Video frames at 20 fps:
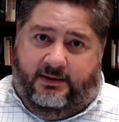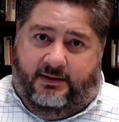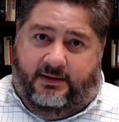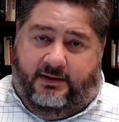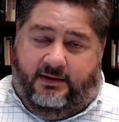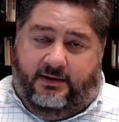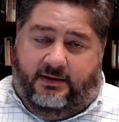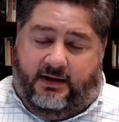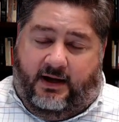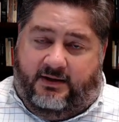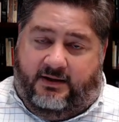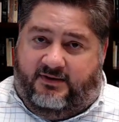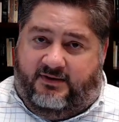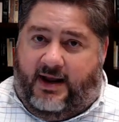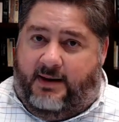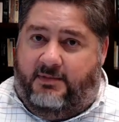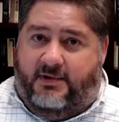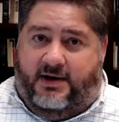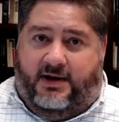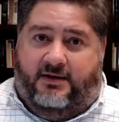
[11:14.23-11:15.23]
God's
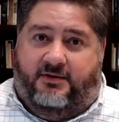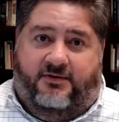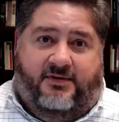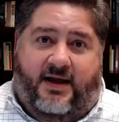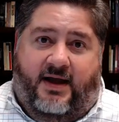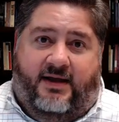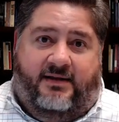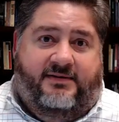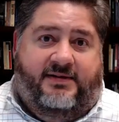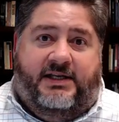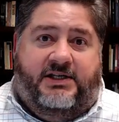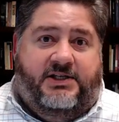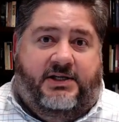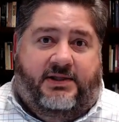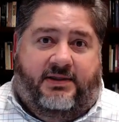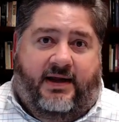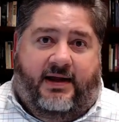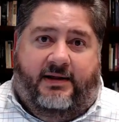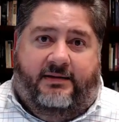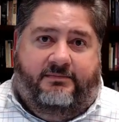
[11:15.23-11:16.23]
tabernacle is not teaching
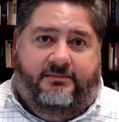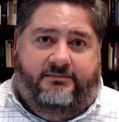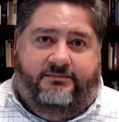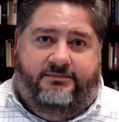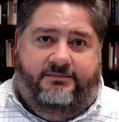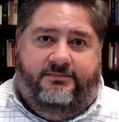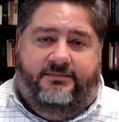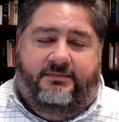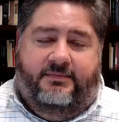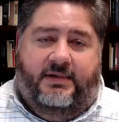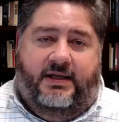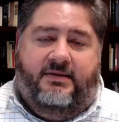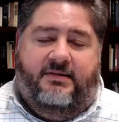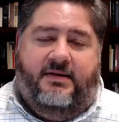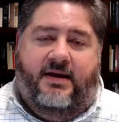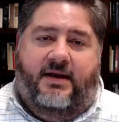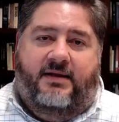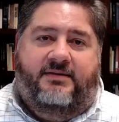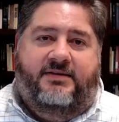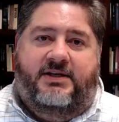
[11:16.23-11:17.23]
that. It's
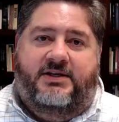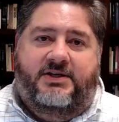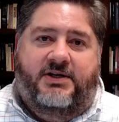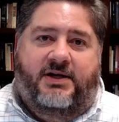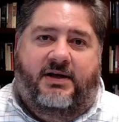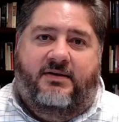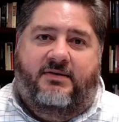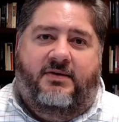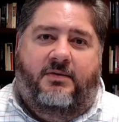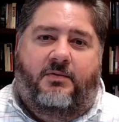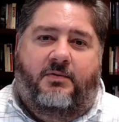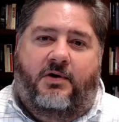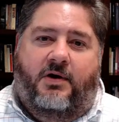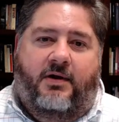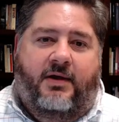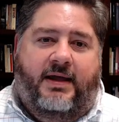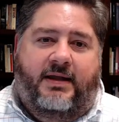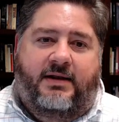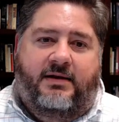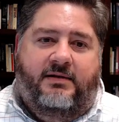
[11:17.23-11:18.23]
not teaching us that we're all
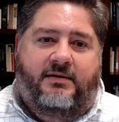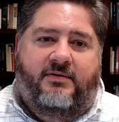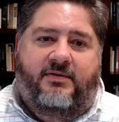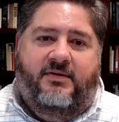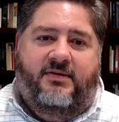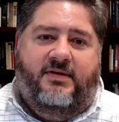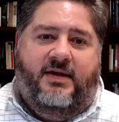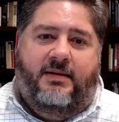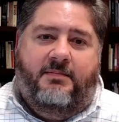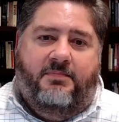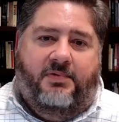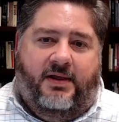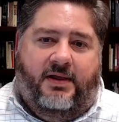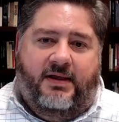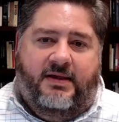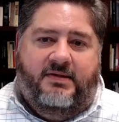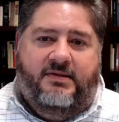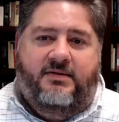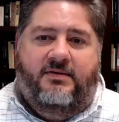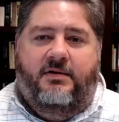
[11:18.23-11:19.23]
headed to the same
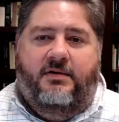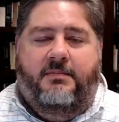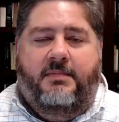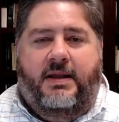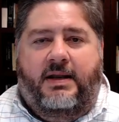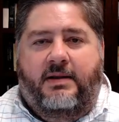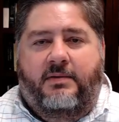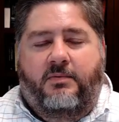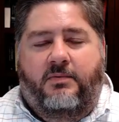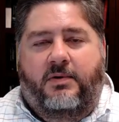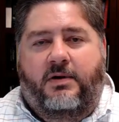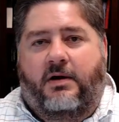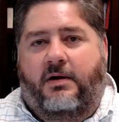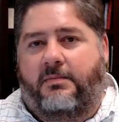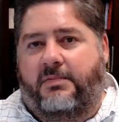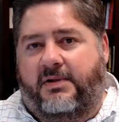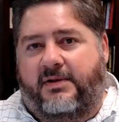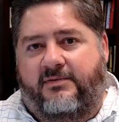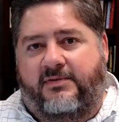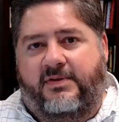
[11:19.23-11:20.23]
place and there are many we all
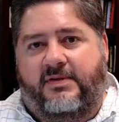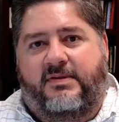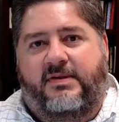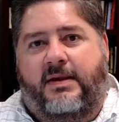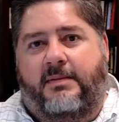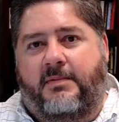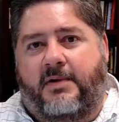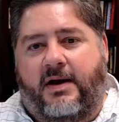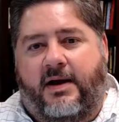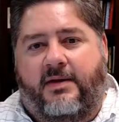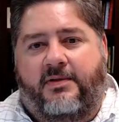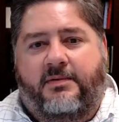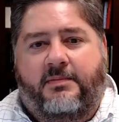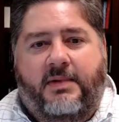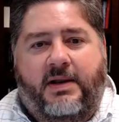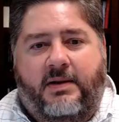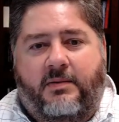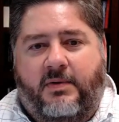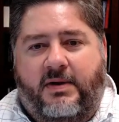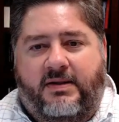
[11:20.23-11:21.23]
believe in the same God. There are
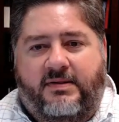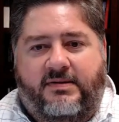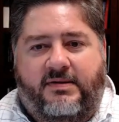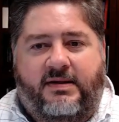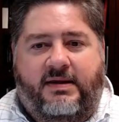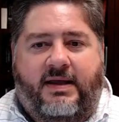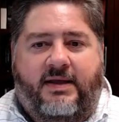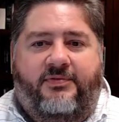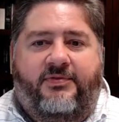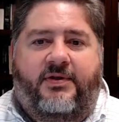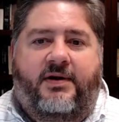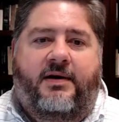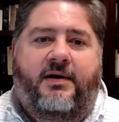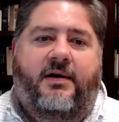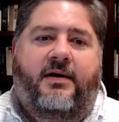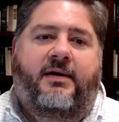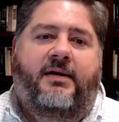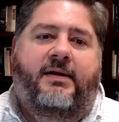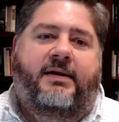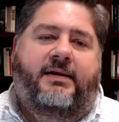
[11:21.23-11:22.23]
many ways to get
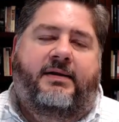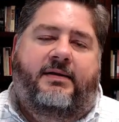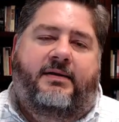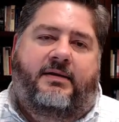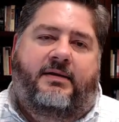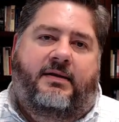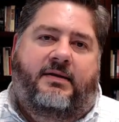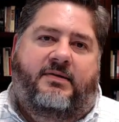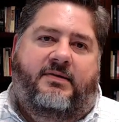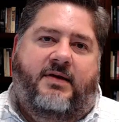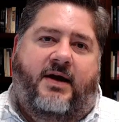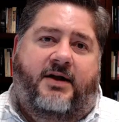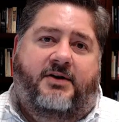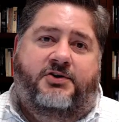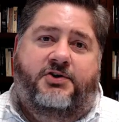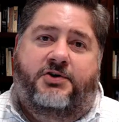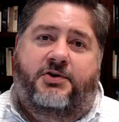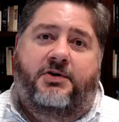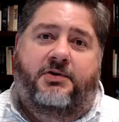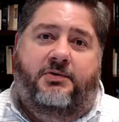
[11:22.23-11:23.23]
there it's not
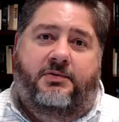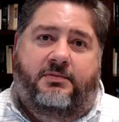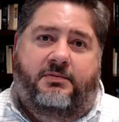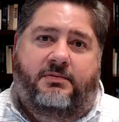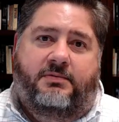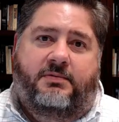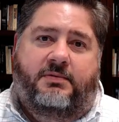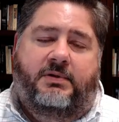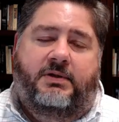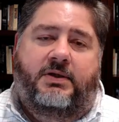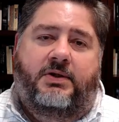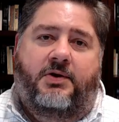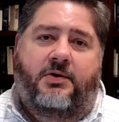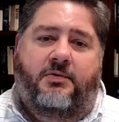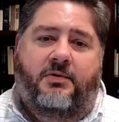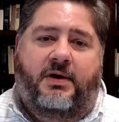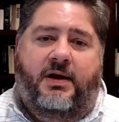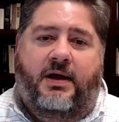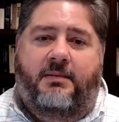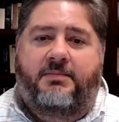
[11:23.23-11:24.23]
true. You
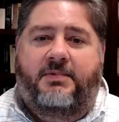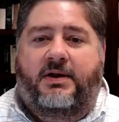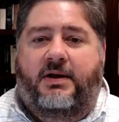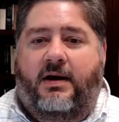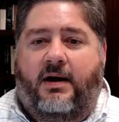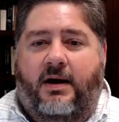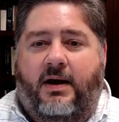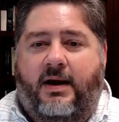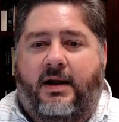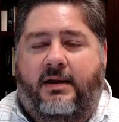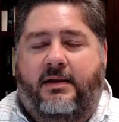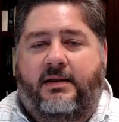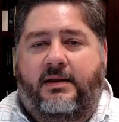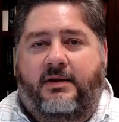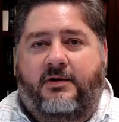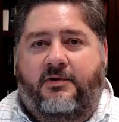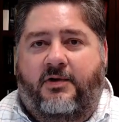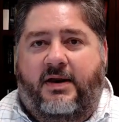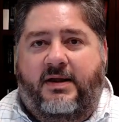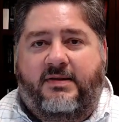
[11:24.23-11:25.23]
don't come to God in
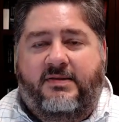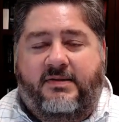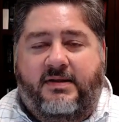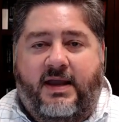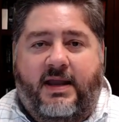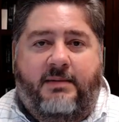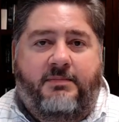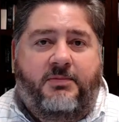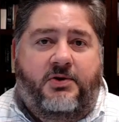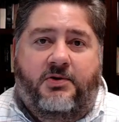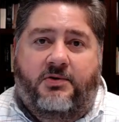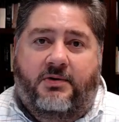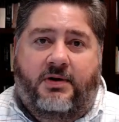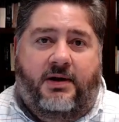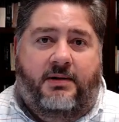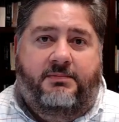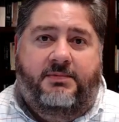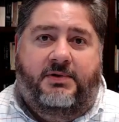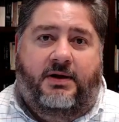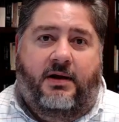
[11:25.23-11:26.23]
Christ's name. You don't
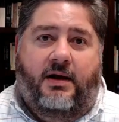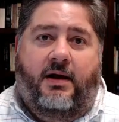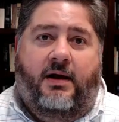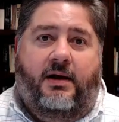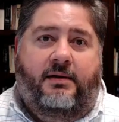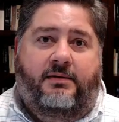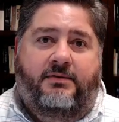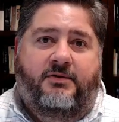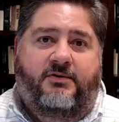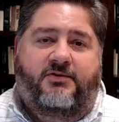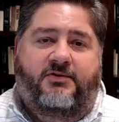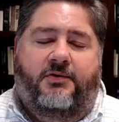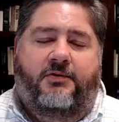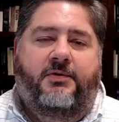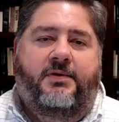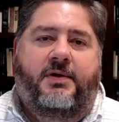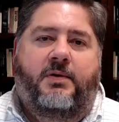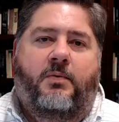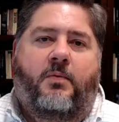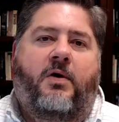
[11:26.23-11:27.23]
come to God. There's
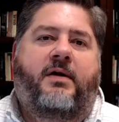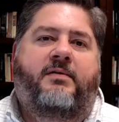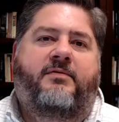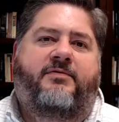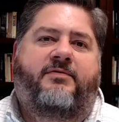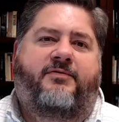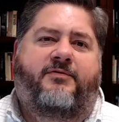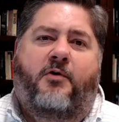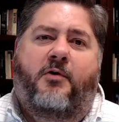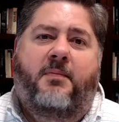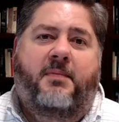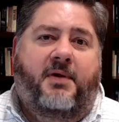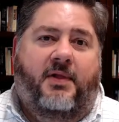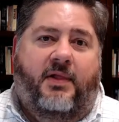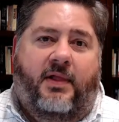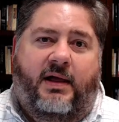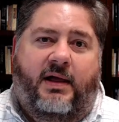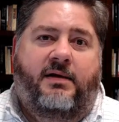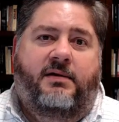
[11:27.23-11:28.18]
only one formula.